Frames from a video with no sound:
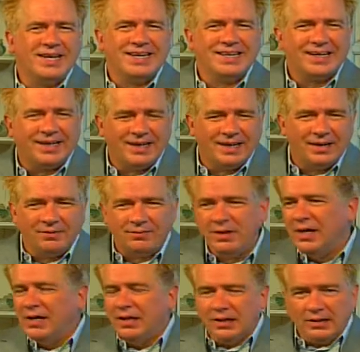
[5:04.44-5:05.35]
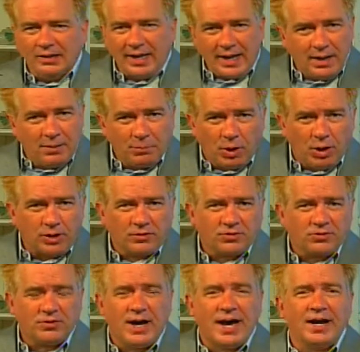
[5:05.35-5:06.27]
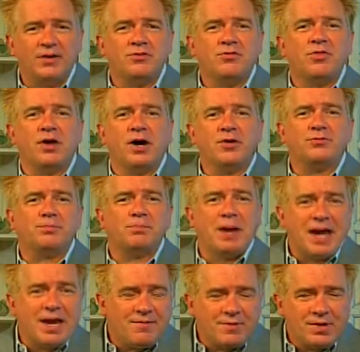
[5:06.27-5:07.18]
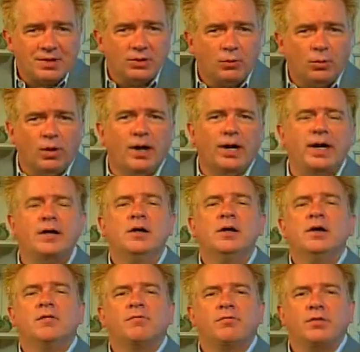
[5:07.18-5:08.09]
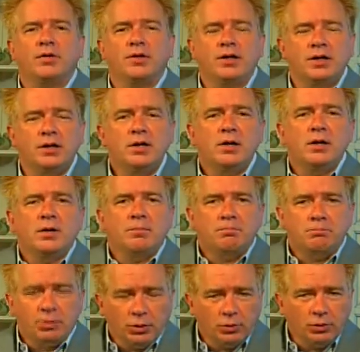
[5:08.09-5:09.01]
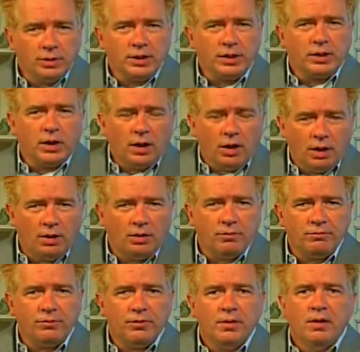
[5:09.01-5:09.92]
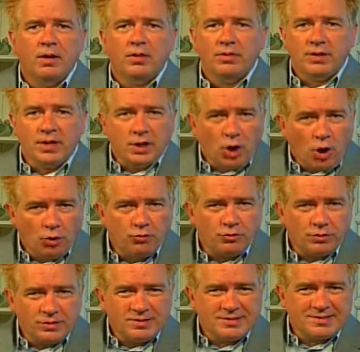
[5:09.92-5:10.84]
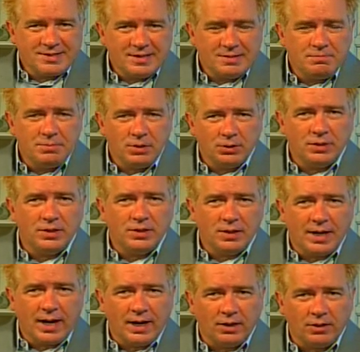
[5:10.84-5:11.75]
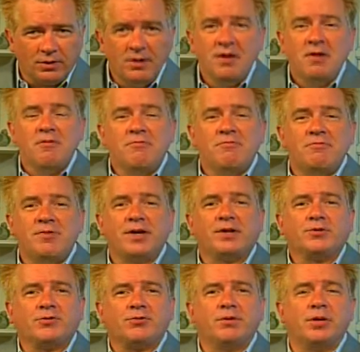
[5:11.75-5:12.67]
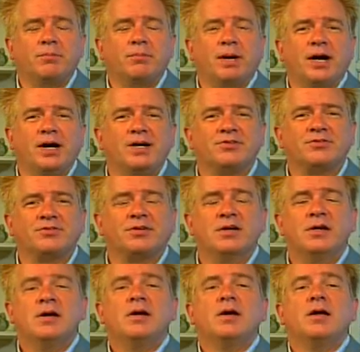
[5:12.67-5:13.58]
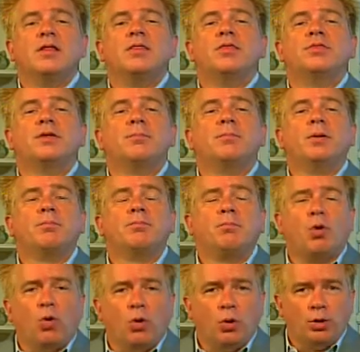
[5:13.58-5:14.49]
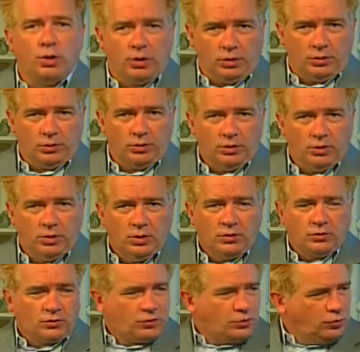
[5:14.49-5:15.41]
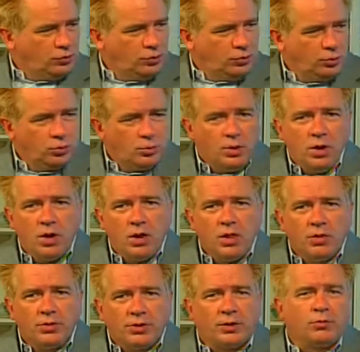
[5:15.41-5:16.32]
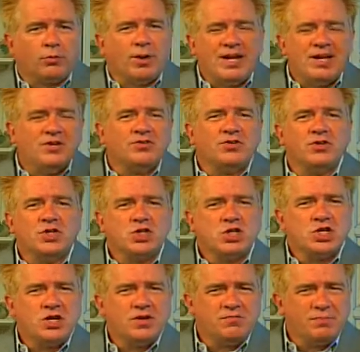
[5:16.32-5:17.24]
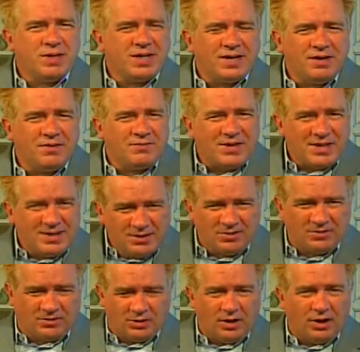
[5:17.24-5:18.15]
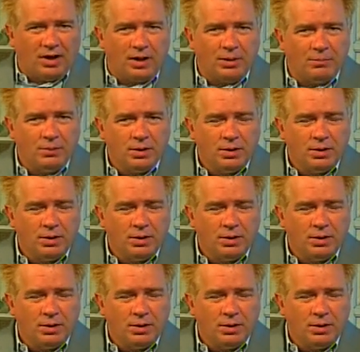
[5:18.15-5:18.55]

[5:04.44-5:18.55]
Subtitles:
kind of landmark status, thus paving the way for the building of the $110 million Victory Mosque, the memorial to the greatest achievement of Islam,